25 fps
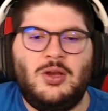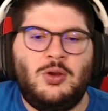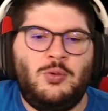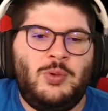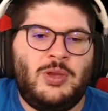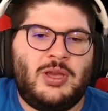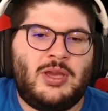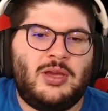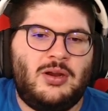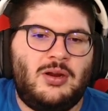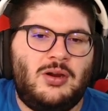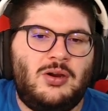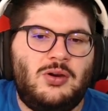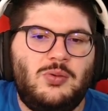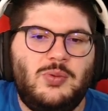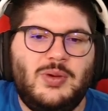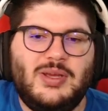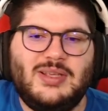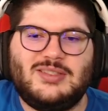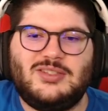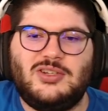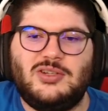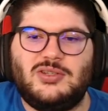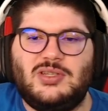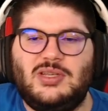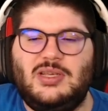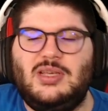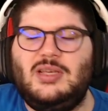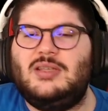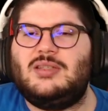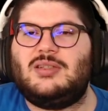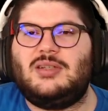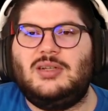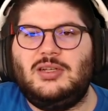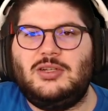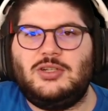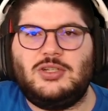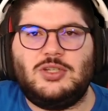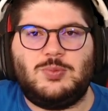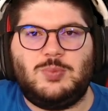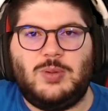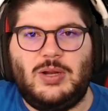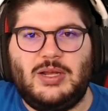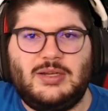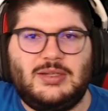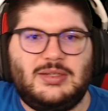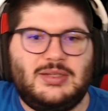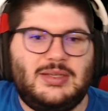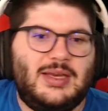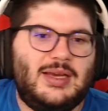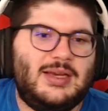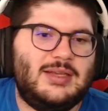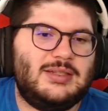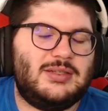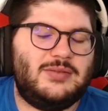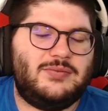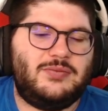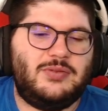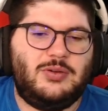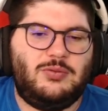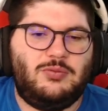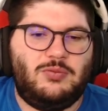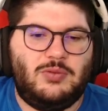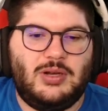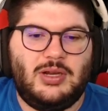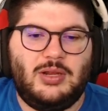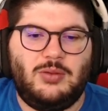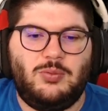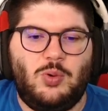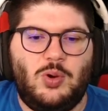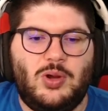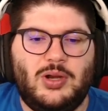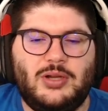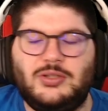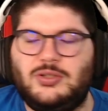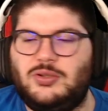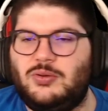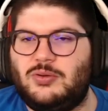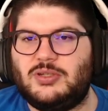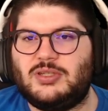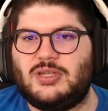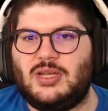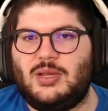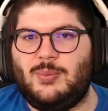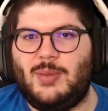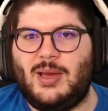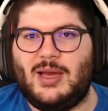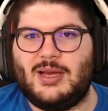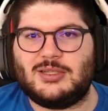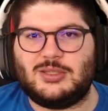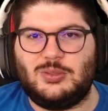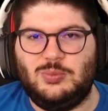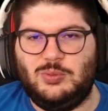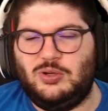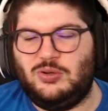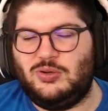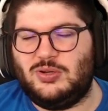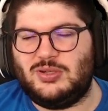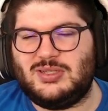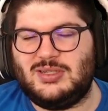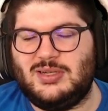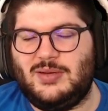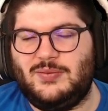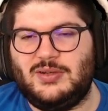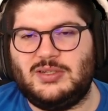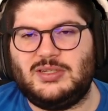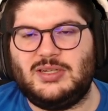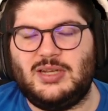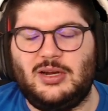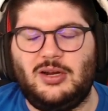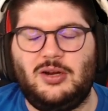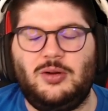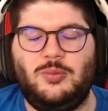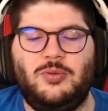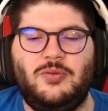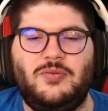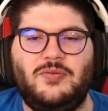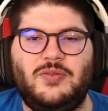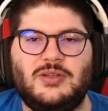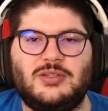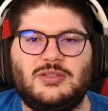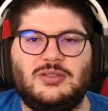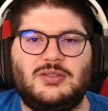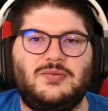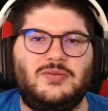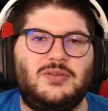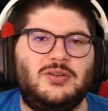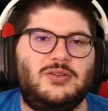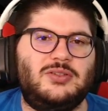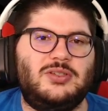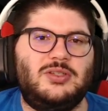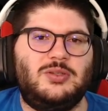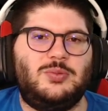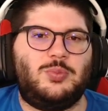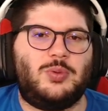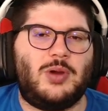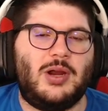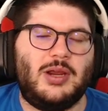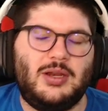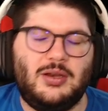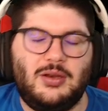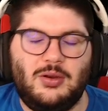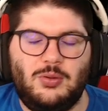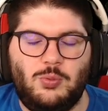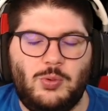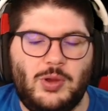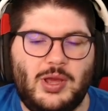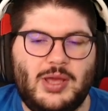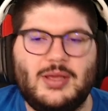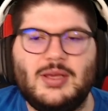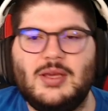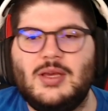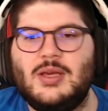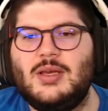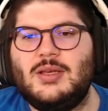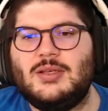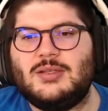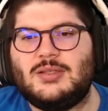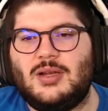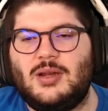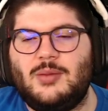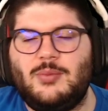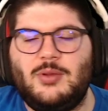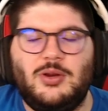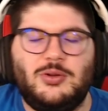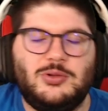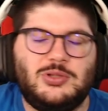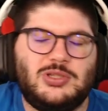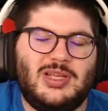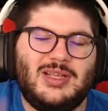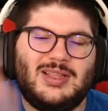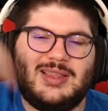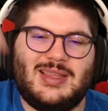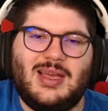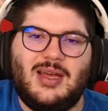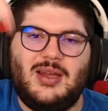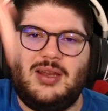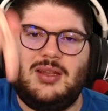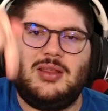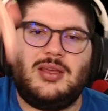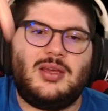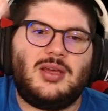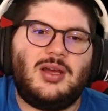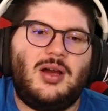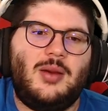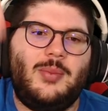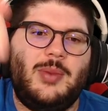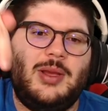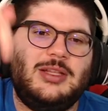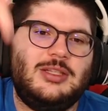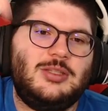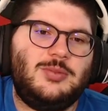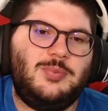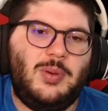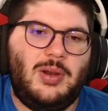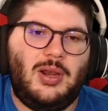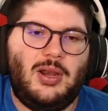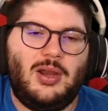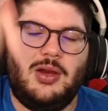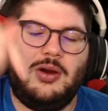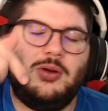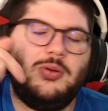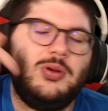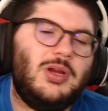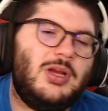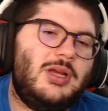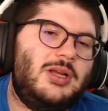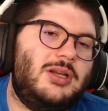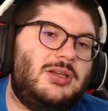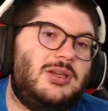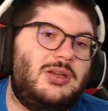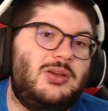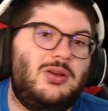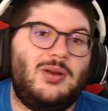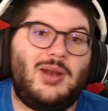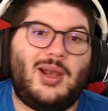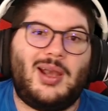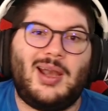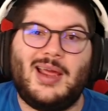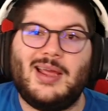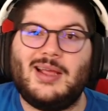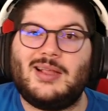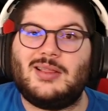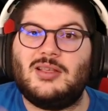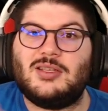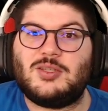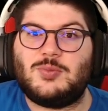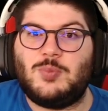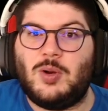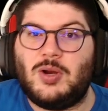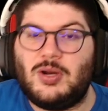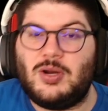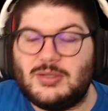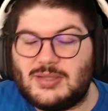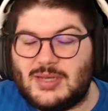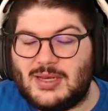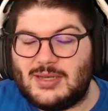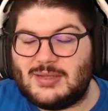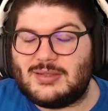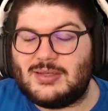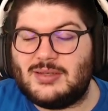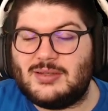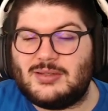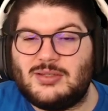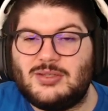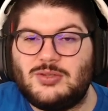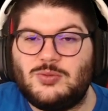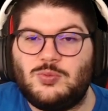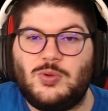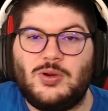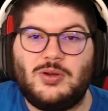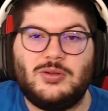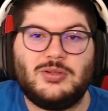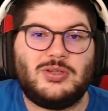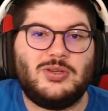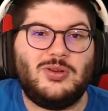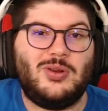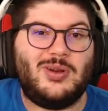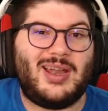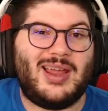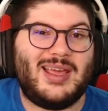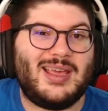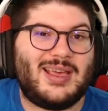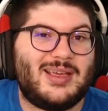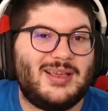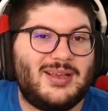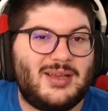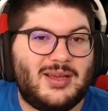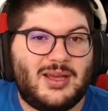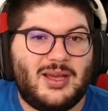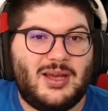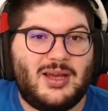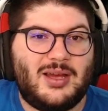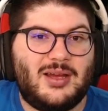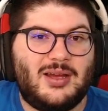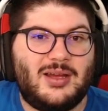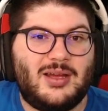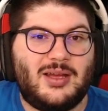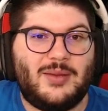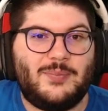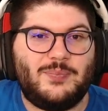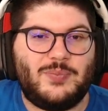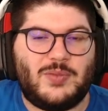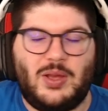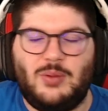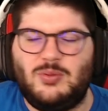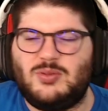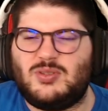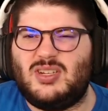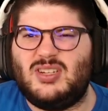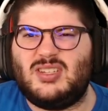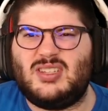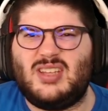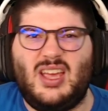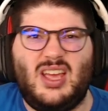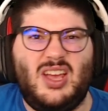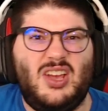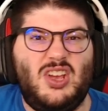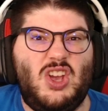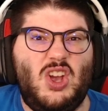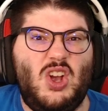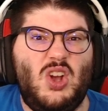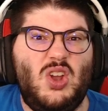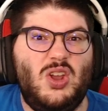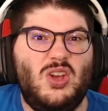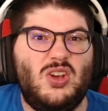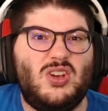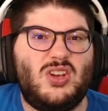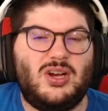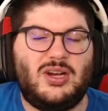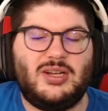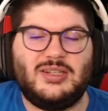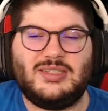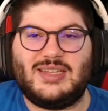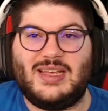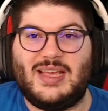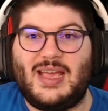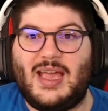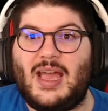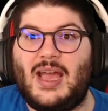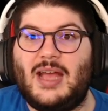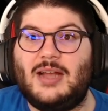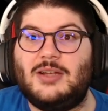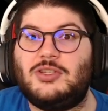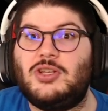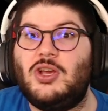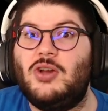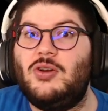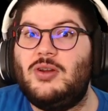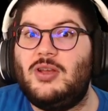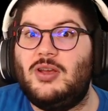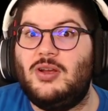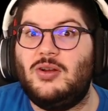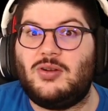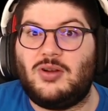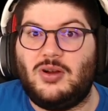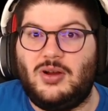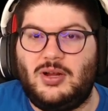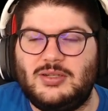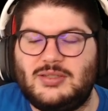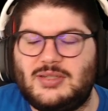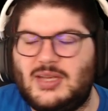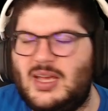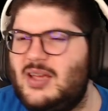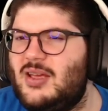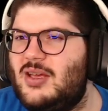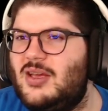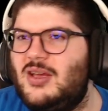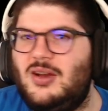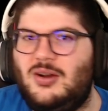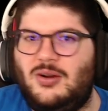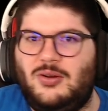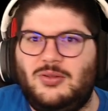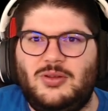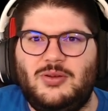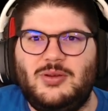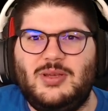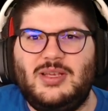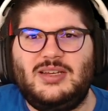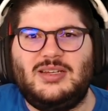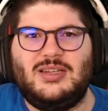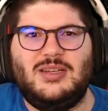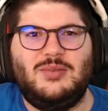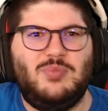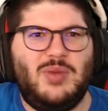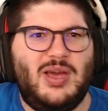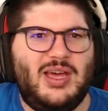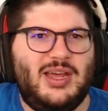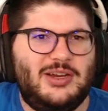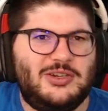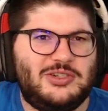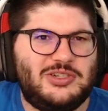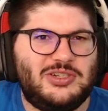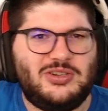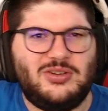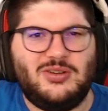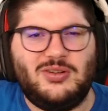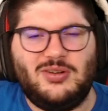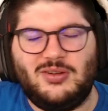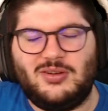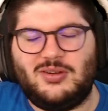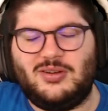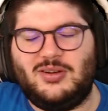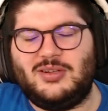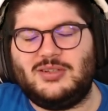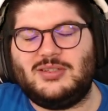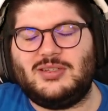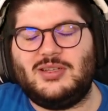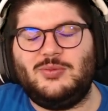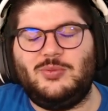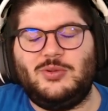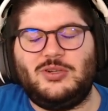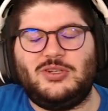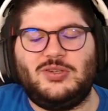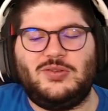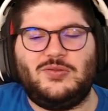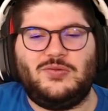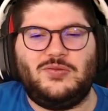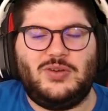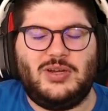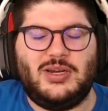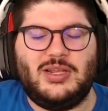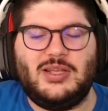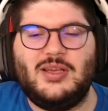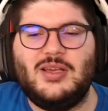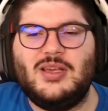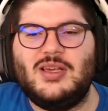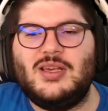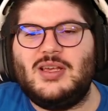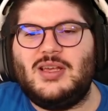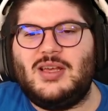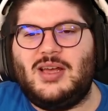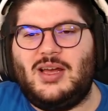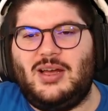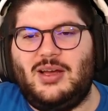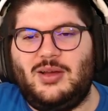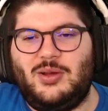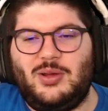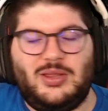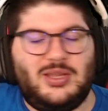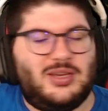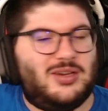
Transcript: We could always just easily just play Diaz if we really wanted to, or Saint-Maximin, who doesn't have a terrible fixture versus Brighton away. So let me know what you think down in the comments below. Do you like the Spurs assets as well? Do you like, I was going to say N'Golo Conte, Antonio Conte, although he did manage N'Golo Conte, which is funny, and the